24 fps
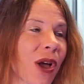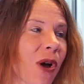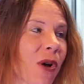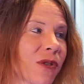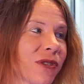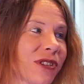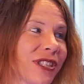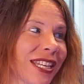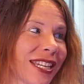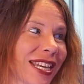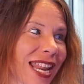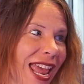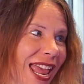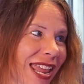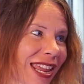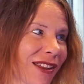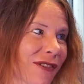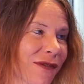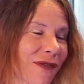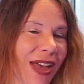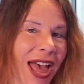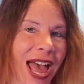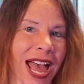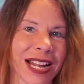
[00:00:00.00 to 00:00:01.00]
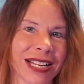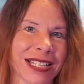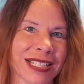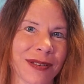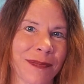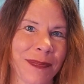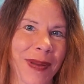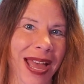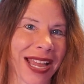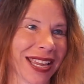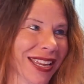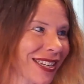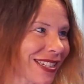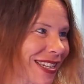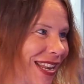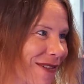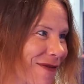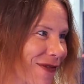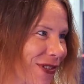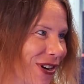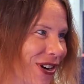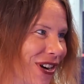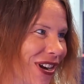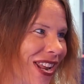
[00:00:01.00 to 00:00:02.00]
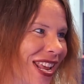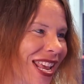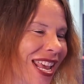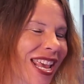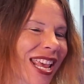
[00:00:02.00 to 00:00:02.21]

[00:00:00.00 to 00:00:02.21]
own today, in fact, back in Denver.